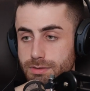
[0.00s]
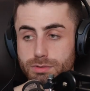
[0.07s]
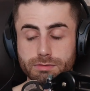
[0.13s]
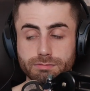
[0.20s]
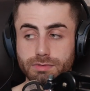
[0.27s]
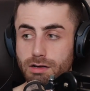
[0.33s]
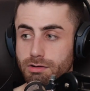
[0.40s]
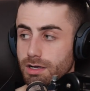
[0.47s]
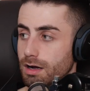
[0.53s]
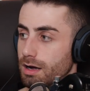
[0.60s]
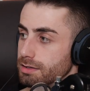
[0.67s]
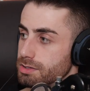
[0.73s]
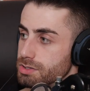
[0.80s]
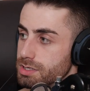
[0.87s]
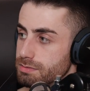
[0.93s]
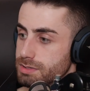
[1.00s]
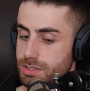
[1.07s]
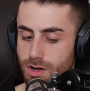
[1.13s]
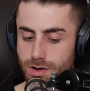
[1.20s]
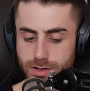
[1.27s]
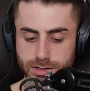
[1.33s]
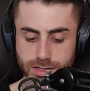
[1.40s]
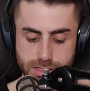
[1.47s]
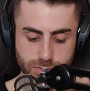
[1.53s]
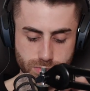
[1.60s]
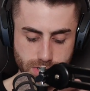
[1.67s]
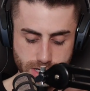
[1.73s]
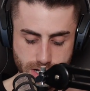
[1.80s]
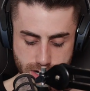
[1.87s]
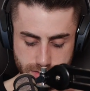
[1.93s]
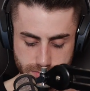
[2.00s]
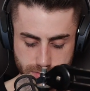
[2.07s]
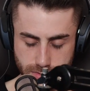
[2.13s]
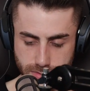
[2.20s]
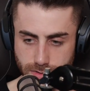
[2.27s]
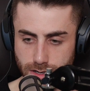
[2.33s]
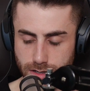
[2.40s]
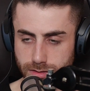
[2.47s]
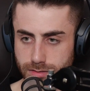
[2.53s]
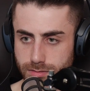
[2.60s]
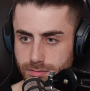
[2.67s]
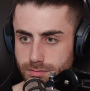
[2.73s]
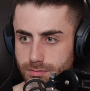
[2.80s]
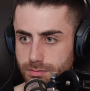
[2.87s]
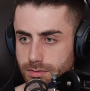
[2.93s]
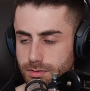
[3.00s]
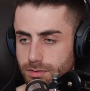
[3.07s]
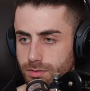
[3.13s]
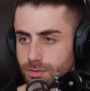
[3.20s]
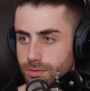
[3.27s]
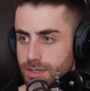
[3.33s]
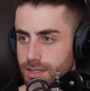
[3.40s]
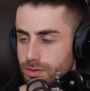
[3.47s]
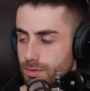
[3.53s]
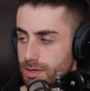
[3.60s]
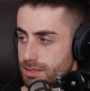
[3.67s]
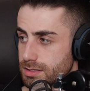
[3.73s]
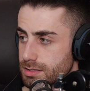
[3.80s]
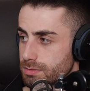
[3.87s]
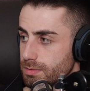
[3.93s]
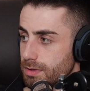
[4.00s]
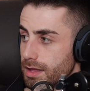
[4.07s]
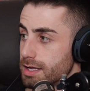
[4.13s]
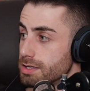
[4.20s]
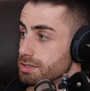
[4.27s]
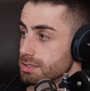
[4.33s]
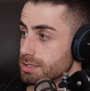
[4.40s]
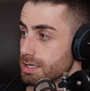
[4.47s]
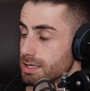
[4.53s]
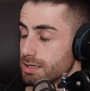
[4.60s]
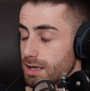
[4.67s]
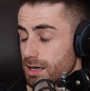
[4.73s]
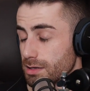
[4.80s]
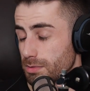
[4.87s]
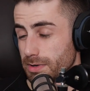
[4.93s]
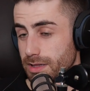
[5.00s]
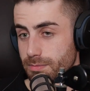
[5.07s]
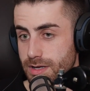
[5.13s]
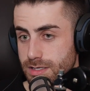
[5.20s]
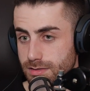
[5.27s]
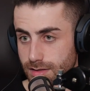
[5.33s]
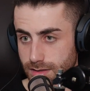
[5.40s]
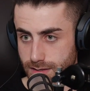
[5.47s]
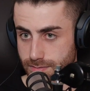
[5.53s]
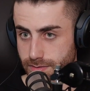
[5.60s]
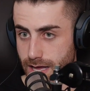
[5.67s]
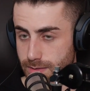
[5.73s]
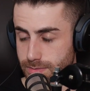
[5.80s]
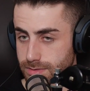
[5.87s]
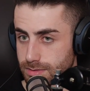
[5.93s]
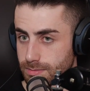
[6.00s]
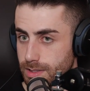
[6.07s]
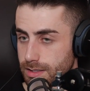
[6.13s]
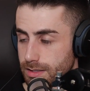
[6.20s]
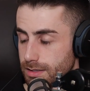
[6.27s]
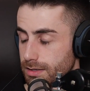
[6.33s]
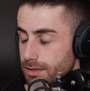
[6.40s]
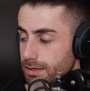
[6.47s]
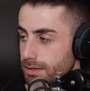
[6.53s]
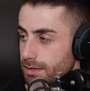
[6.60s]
it was very hard to shift stock, and that's why I called it quits with agency. And it's probably the best thing that ever happened to me.